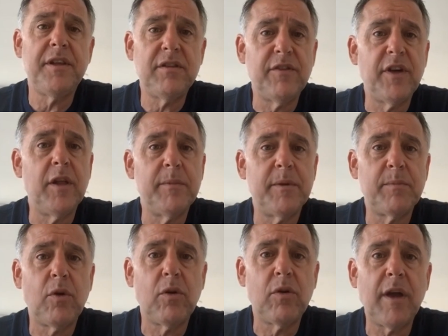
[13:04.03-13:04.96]
development
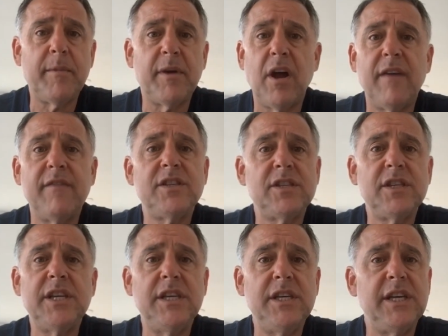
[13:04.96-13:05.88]
program. And
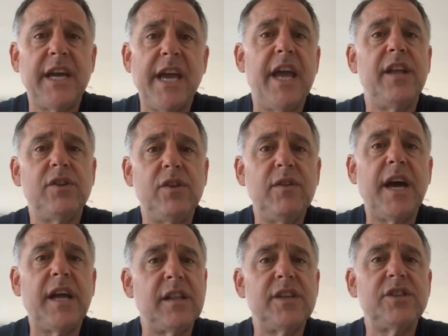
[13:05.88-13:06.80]
obviously you can't do
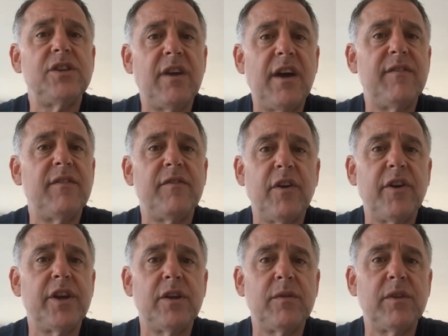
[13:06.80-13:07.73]
that unless you have a
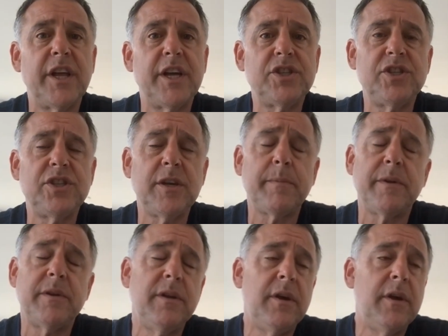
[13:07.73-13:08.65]
very good relationship.
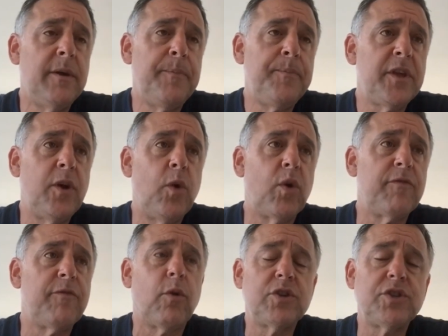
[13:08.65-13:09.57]
And, you know, we're
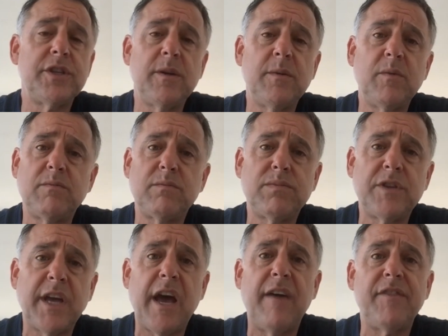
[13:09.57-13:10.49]
fortunate
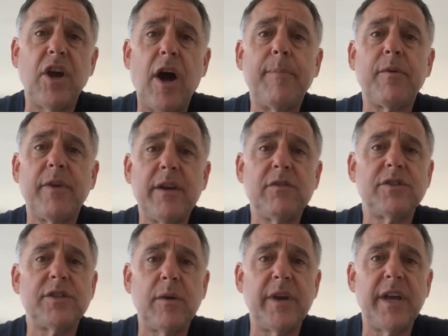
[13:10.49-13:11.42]
to have the
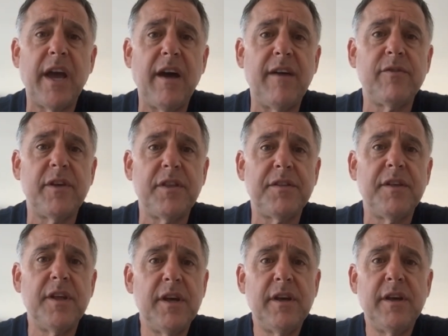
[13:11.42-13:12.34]
operators that we have with
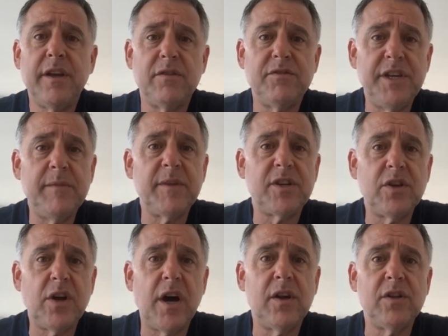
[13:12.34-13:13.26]
Dean
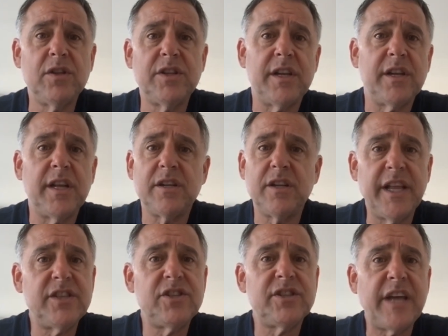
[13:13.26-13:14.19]
McDonald and
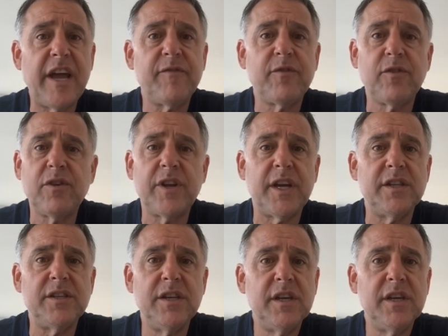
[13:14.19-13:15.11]
Glenn Stanford and